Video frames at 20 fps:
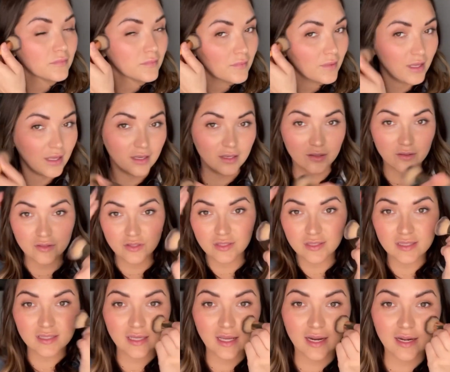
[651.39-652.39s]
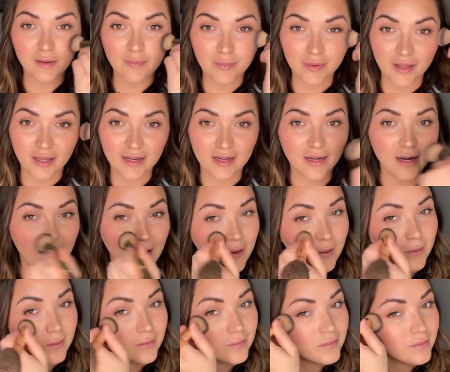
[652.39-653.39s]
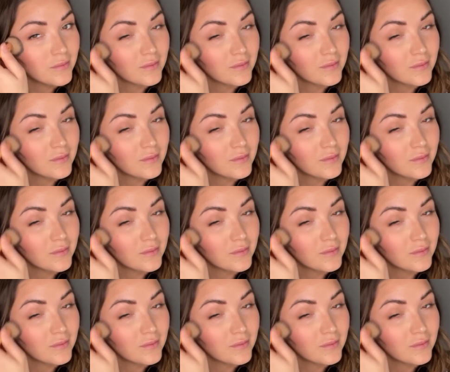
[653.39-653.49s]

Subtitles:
And you just kind of blend it out.